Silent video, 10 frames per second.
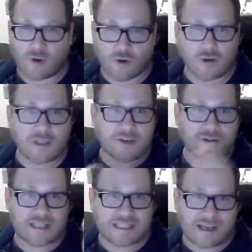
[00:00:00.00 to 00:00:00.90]
earlier
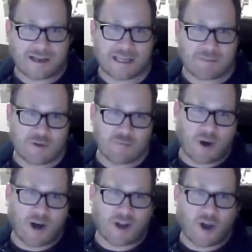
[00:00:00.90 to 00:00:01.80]
in time you
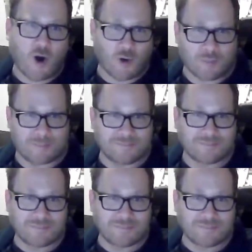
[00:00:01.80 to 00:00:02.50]
bought a home,